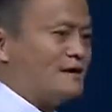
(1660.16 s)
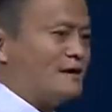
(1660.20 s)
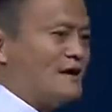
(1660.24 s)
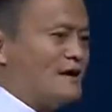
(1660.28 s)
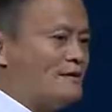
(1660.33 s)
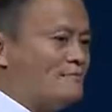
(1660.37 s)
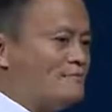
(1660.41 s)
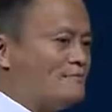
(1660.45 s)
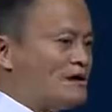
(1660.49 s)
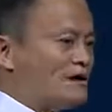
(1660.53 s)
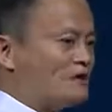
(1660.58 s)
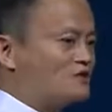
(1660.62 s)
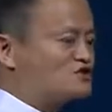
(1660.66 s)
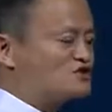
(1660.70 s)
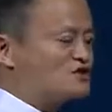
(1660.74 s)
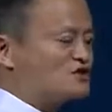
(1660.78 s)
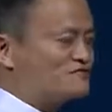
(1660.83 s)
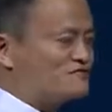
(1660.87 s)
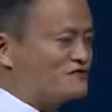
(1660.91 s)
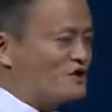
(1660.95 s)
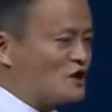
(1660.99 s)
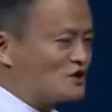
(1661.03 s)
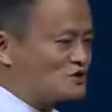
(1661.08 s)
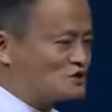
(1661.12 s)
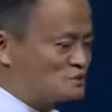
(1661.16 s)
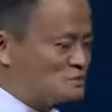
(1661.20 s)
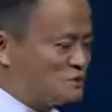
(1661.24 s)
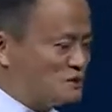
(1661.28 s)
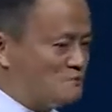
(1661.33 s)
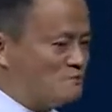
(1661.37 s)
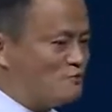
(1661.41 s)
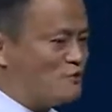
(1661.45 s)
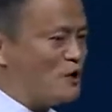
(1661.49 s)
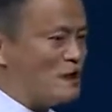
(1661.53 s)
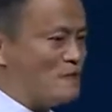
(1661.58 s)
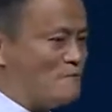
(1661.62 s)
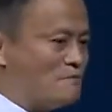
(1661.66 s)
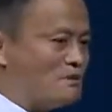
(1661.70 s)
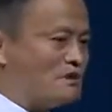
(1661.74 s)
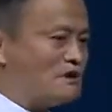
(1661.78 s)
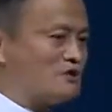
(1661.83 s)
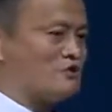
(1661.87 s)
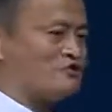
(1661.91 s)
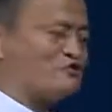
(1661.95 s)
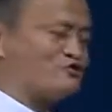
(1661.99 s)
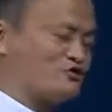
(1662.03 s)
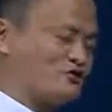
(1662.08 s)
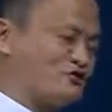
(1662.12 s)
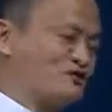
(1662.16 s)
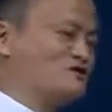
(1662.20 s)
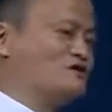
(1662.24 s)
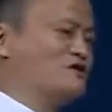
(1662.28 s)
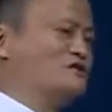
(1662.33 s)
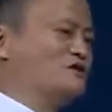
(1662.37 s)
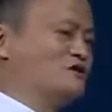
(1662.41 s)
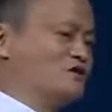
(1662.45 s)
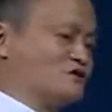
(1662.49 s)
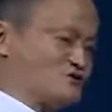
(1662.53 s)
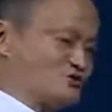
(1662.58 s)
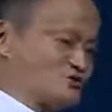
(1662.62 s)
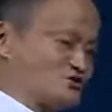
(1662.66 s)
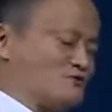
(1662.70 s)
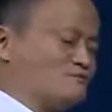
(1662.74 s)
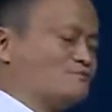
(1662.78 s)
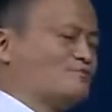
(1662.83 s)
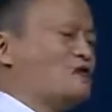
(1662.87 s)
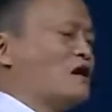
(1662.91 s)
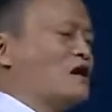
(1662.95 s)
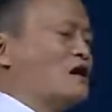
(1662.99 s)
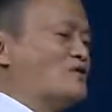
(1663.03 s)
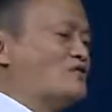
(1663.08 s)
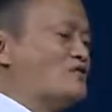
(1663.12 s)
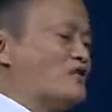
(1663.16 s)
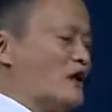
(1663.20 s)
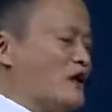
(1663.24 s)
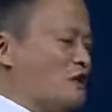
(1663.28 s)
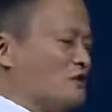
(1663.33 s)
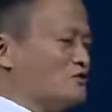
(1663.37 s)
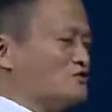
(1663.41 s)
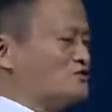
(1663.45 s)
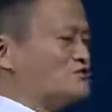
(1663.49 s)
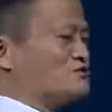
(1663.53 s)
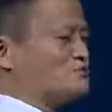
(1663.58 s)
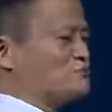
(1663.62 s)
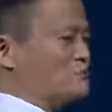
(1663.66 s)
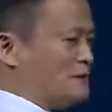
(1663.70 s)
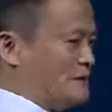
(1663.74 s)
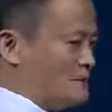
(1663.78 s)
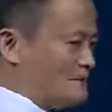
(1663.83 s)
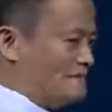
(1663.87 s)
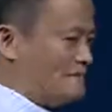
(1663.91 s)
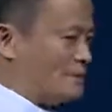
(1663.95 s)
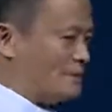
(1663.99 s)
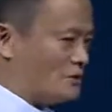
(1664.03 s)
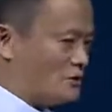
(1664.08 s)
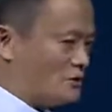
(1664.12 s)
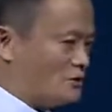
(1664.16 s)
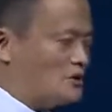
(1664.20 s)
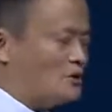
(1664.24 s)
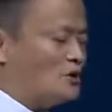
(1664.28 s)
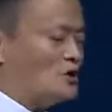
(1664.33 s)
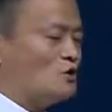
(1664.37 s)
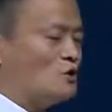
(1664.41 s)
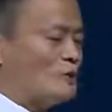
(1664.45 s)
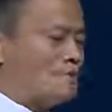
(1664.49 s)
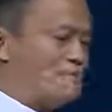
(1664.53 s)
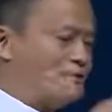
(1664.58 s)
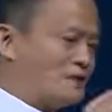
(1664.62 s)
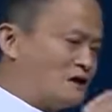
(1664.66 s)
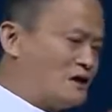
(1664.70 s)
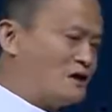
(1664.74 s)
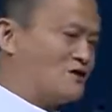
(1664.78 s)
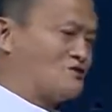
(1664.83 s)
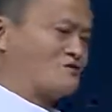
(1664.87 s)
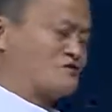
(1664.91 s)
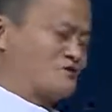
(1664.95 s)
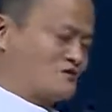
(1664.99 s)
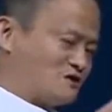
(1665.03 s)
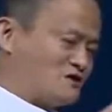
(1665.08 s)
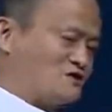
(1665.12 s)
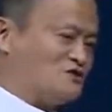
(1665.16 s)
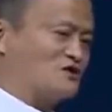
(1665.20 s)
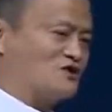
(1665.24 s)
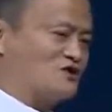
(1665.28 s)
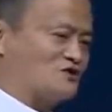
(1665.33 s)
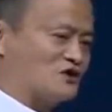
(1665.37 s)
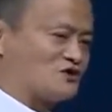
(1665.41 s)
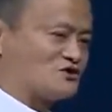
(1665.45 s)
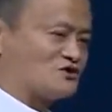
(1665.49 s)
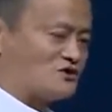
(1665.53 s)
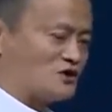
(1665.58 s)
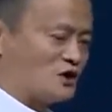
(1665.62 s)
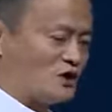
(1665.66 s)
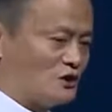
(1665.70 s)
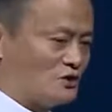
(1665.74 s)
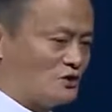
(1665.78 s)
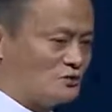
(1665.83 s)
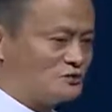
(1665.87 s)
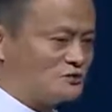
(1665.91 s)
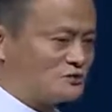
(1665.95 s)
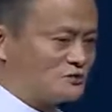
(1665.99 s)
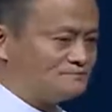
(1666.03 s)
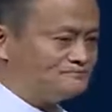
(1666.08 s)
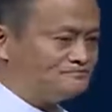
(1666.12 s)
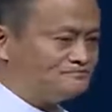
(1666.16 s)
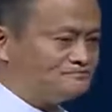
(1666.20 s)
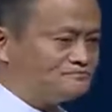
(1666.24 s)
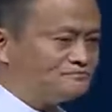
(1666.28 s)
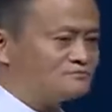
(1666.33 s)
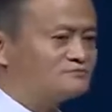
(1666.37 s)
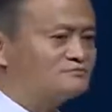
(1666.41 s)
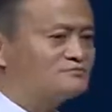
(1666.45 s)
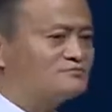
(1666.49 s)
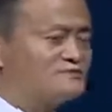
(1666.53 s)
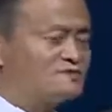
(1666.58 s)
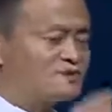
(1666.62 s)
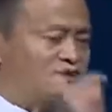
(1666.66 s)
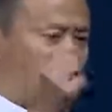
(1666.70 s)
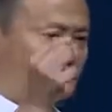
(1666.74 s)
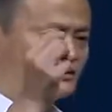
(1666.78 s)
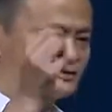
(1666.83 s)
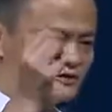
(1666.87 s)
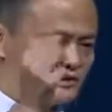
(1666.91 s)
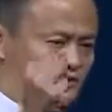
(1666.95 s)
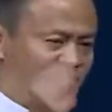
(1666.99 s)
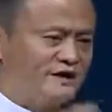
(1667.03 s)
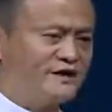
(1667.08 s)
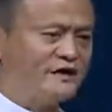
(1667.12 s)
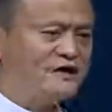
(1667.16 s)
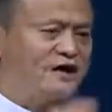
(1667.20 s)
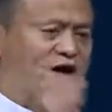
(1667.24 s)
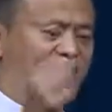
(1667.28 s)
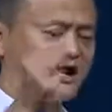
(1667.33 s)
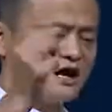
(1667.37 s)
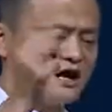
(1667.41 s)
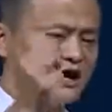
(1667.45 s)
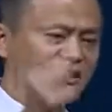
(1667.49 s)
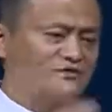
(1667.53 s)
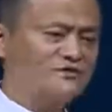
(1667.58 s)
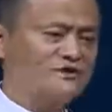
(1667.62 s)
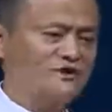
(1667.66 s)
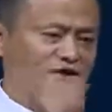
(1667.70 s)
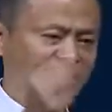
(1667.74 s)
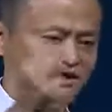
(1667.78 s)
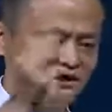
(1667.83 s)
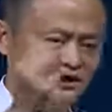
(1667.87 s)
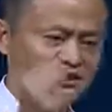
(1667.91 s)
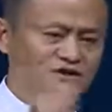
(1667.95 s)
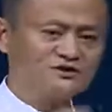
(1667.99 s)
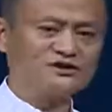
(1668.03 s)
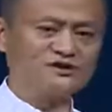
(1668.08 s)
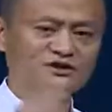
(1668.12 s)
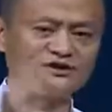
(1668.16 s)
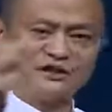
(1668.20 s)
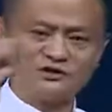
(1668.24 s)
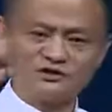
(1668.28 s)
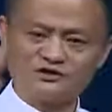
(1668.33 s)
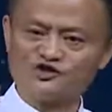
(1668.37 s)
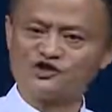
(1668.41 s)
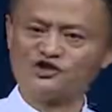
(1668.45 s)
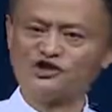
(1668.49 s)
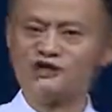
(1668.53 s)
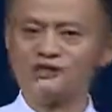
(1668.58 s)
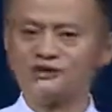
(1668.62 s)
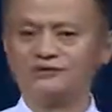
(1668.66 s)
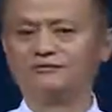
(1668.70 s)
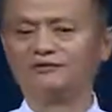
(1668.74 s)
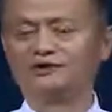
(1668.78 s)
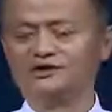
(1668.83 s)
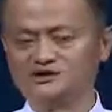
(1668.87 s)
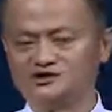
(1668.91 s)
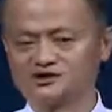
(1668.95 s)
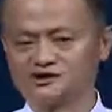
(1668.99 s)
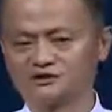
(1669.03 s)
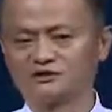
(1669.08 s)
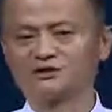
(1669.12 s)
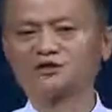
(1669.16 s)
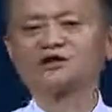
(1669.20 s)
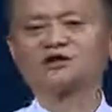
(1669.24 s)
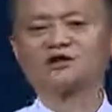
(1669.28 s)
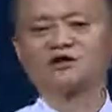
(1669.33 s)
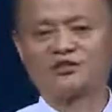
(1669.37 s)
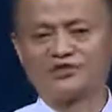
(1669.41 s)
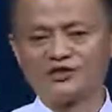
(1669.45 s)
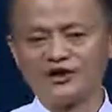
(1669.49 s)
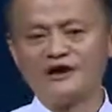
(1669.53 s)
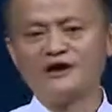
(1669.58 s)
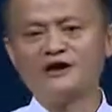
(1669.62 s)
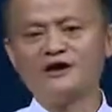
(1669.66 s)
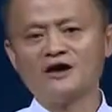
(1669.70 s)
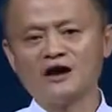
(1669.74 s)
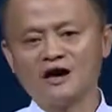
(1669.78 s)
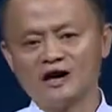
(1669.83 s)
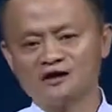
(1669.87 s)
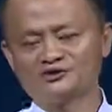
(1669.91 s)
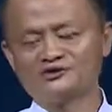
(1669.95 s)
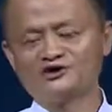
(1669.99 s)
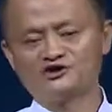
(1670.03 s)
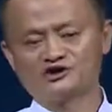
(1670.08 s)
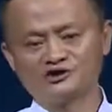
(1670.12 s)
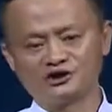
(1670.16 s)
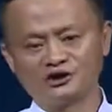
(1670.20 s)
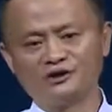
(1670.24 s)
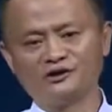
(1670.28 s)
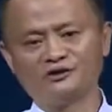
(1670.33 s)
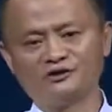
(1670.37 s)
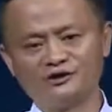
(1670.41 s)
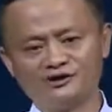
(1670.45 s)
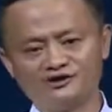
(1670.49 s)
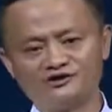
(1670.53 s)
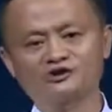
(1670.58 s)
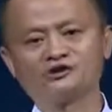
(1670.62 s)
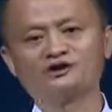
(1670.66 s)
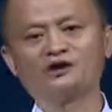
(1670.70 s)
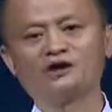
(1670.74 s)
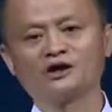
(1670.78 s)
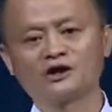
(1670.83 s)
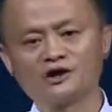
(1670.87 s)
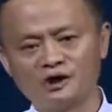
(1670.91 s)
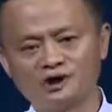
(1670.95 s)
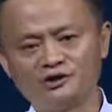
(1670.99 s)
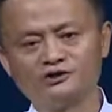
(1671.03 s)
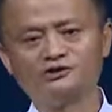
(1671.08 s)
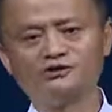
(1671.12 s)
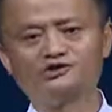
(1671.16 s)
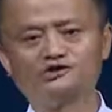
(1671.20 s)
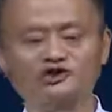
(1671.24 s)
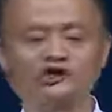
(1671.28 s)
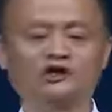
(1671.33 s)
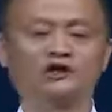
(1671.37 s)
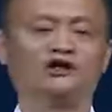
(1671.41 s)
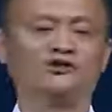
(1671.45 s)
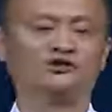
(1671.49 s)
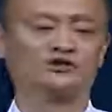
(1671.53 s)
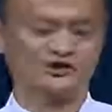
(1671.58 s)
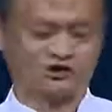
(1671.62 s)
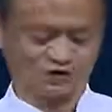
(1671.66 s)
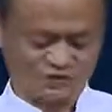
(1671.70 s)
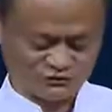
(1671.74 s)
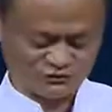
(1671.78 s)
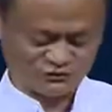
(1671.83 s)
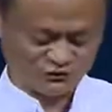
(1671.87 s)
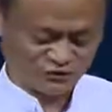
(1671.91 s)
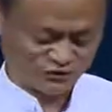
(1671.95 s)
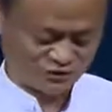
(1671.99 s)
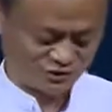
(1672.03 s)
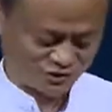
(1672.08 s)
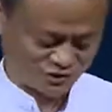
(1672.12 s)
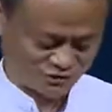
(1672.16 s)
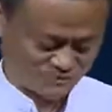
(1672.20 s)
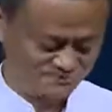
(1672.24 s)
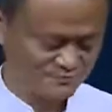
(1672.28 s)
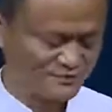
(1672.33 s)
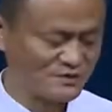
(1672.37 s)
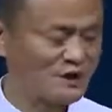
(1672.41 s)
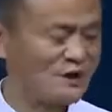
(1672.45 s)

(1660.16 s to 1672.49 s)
And most of those people are below 30 years. Those people who are below 30 years old, they are the internet generation. They are the generation going to change the future.